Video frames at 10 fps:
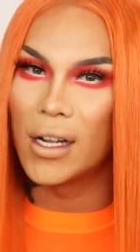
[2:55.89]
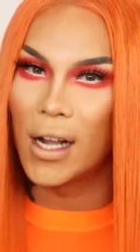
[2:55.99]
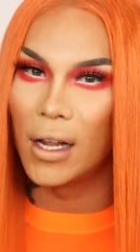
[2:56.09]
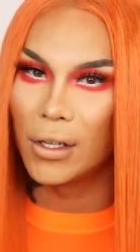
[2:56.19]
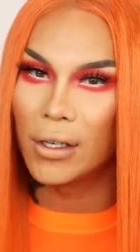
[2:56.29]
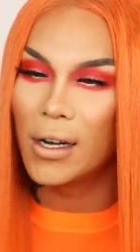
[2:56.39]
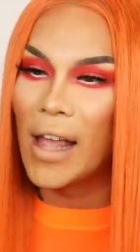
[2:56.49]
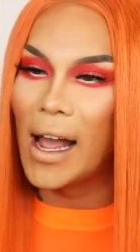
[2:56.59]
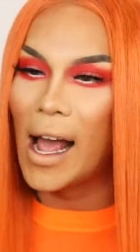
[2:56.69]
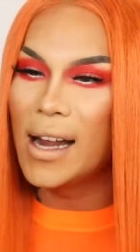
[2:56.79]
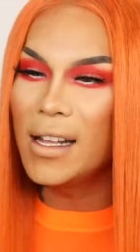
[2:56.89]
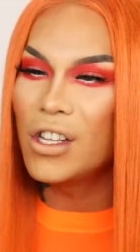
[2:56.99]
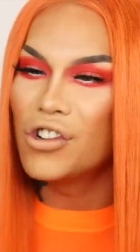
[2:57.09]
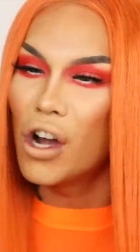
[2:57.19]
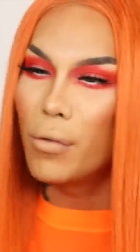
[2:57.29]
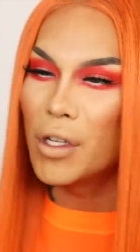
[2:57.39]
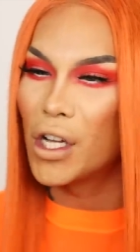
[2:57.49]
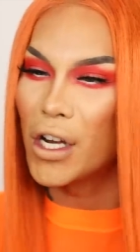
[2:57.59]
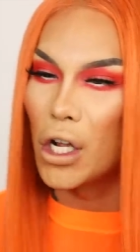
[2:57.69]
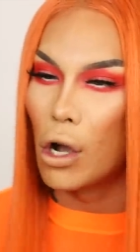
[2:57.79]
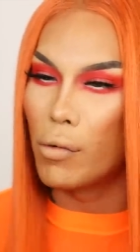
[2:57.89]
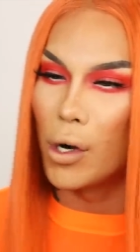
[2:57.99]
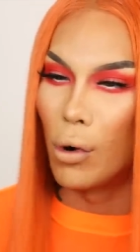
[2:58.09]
color that I need to know what's gonna go with